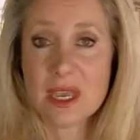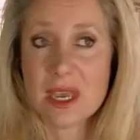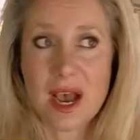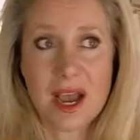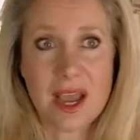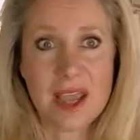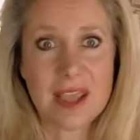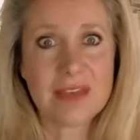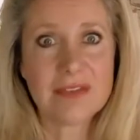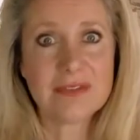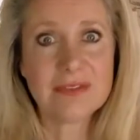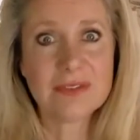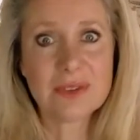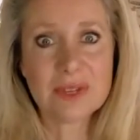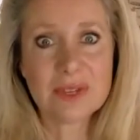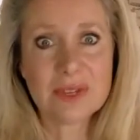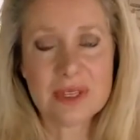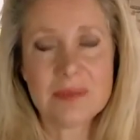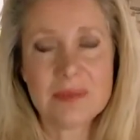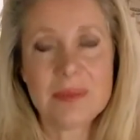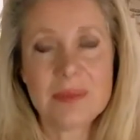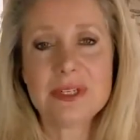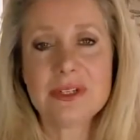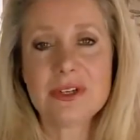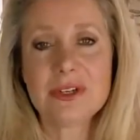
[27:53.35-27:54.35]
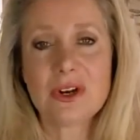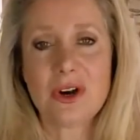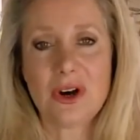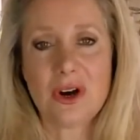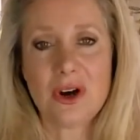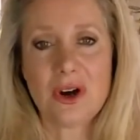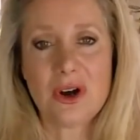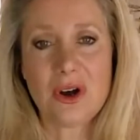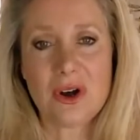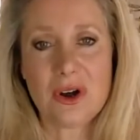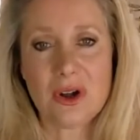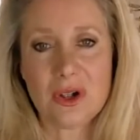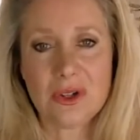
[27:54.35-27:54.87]
I have really been
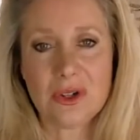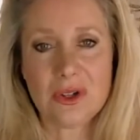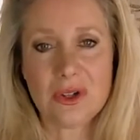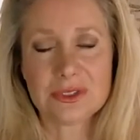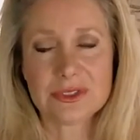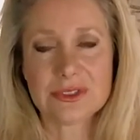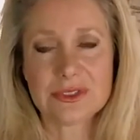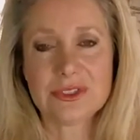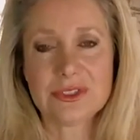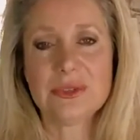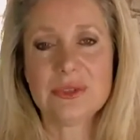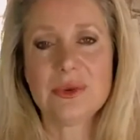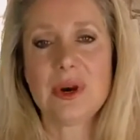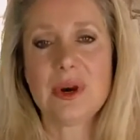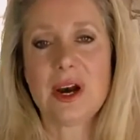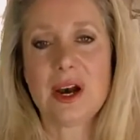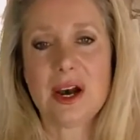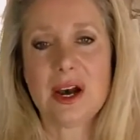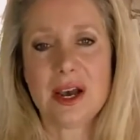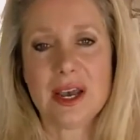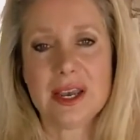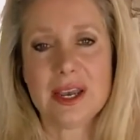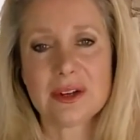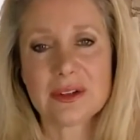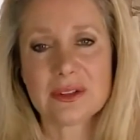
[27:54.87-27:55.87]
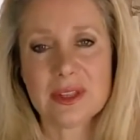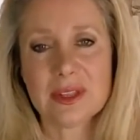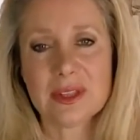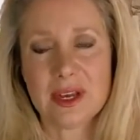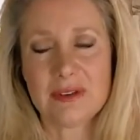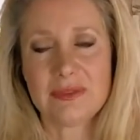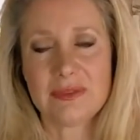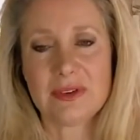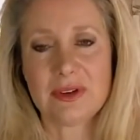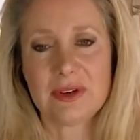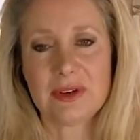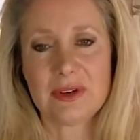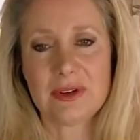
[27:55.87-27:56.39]
called to a higher
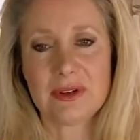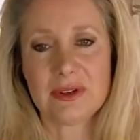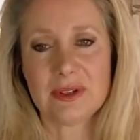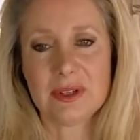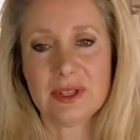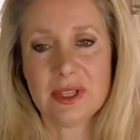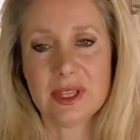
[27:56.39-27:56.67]
level.